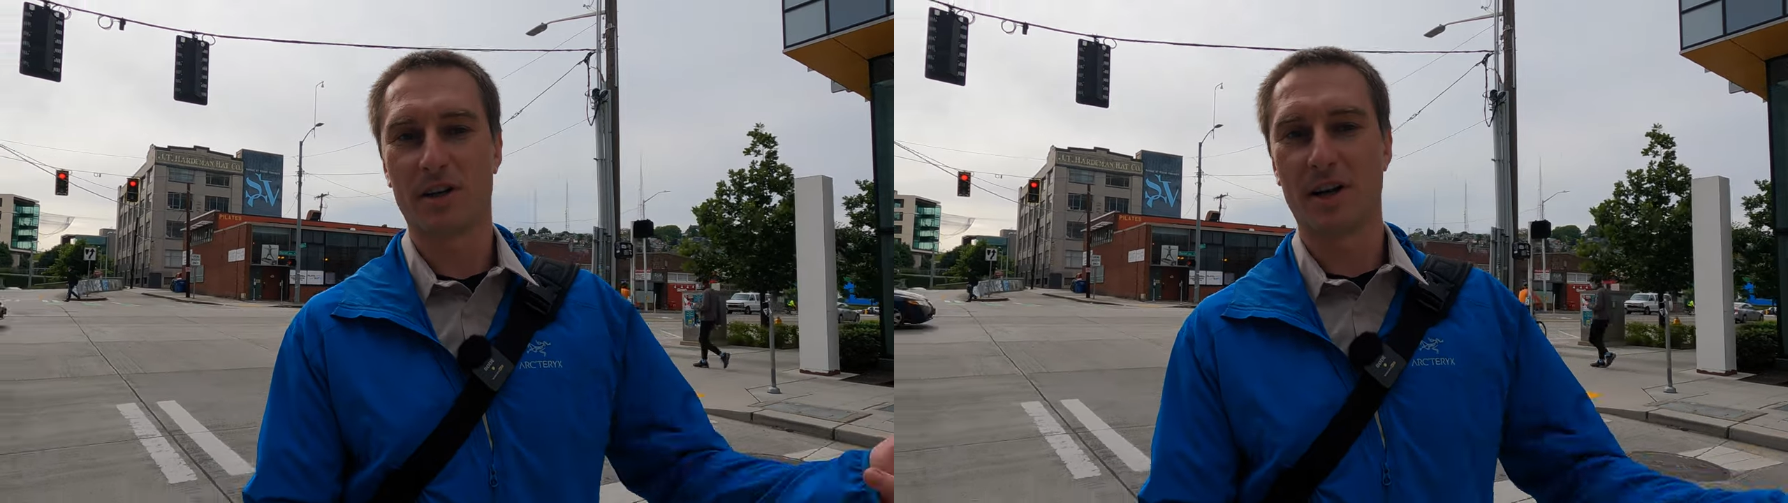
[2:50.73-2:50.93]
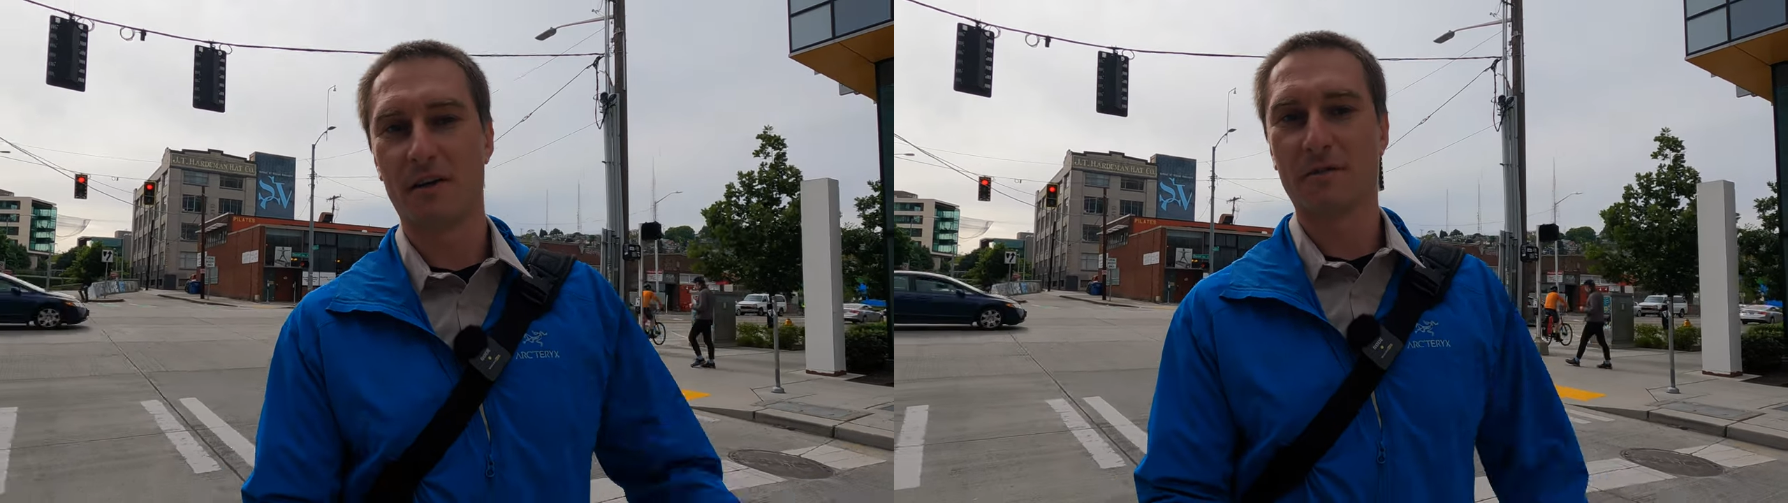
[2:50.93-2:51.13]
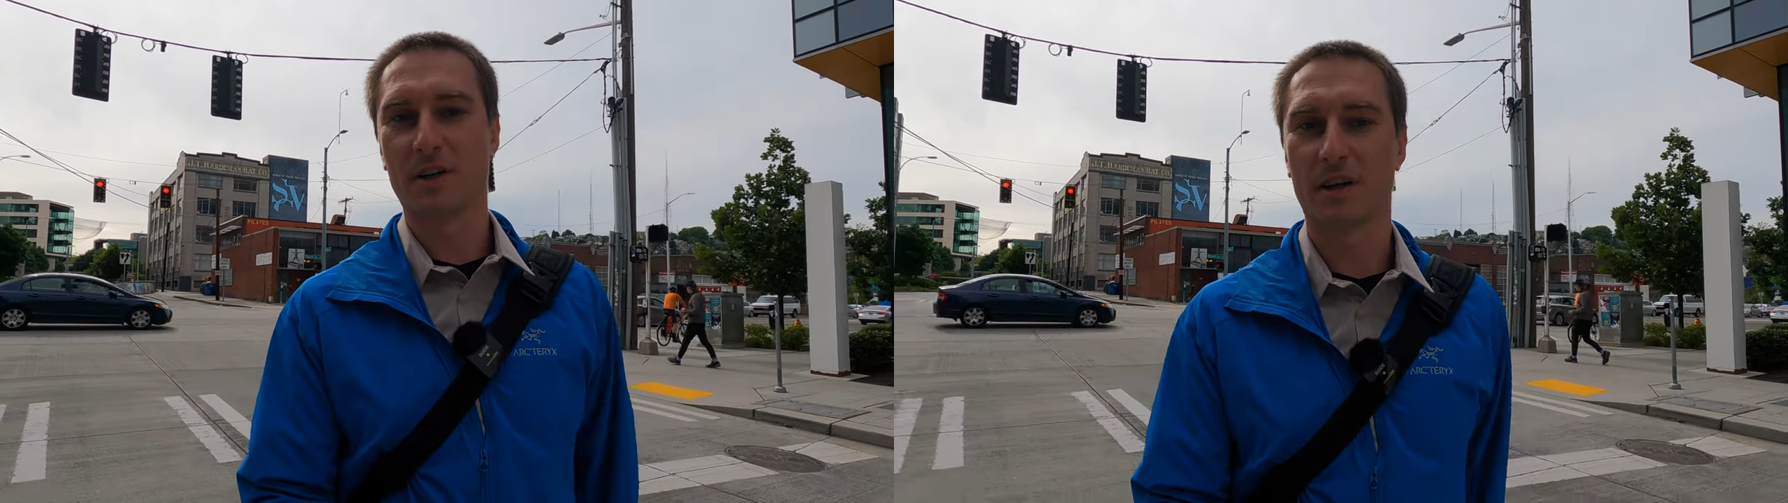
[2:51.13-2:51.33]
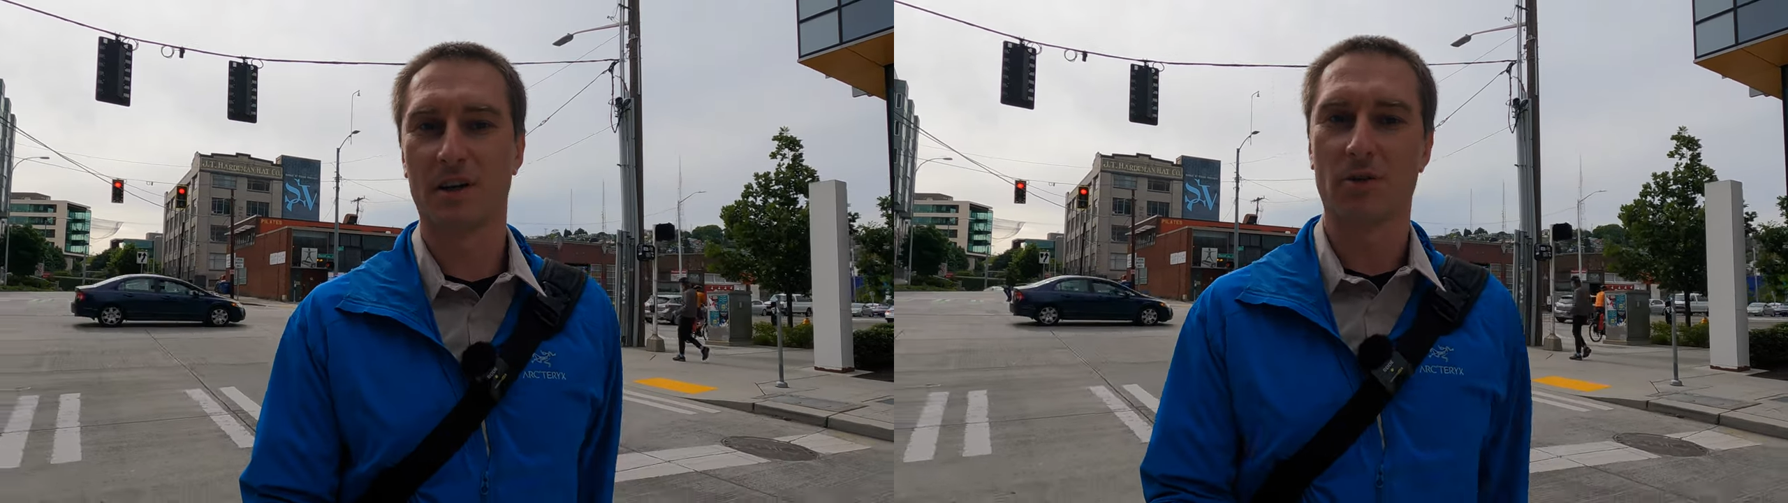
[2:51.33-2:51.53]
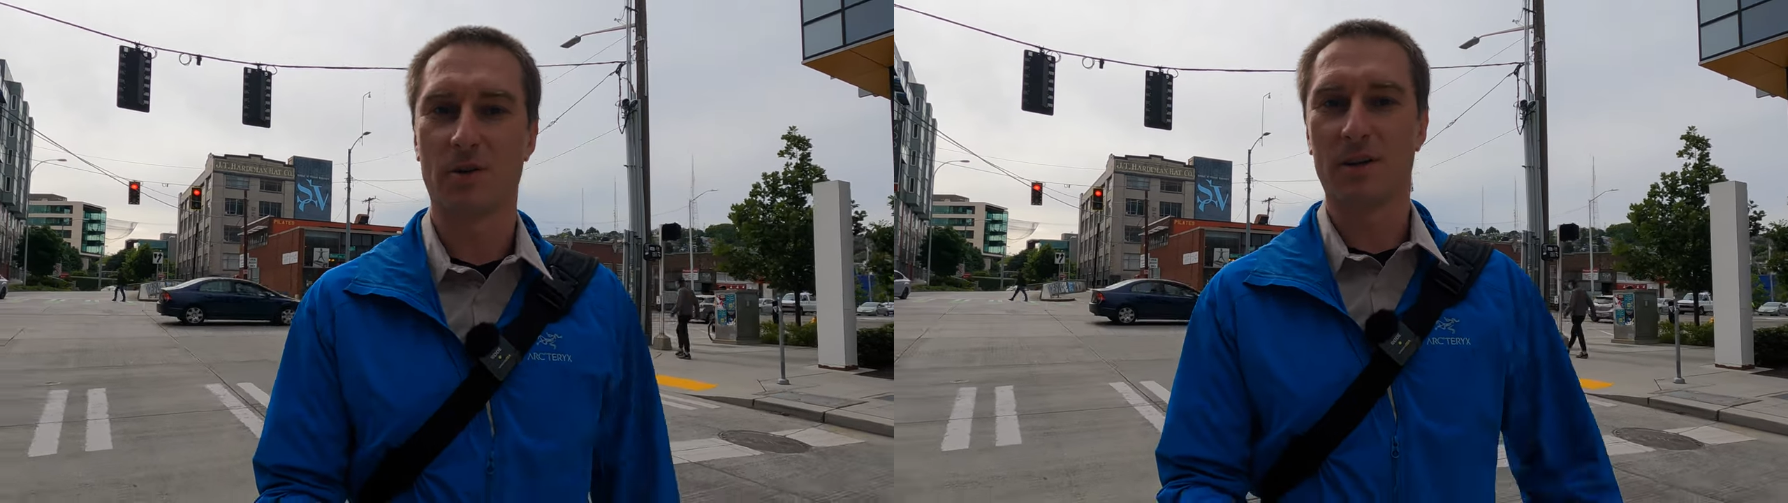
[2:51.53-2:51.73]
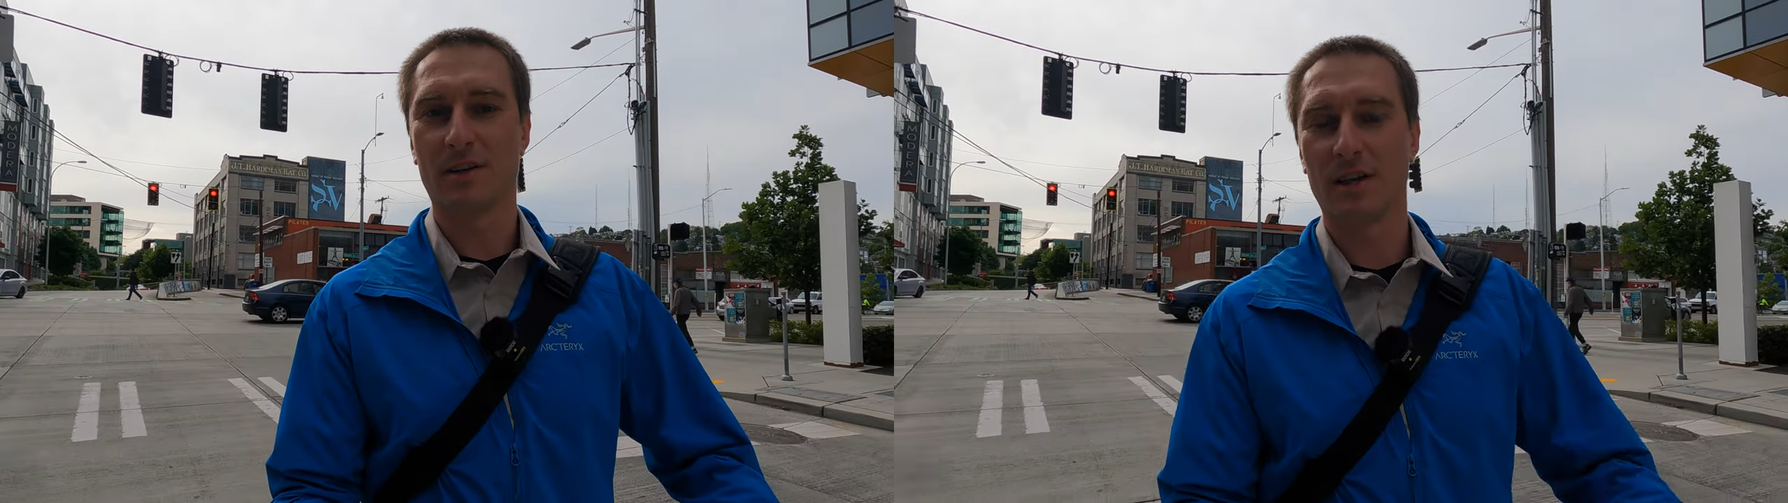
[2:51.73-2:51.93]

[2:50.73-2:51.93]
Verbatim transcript: in Africa or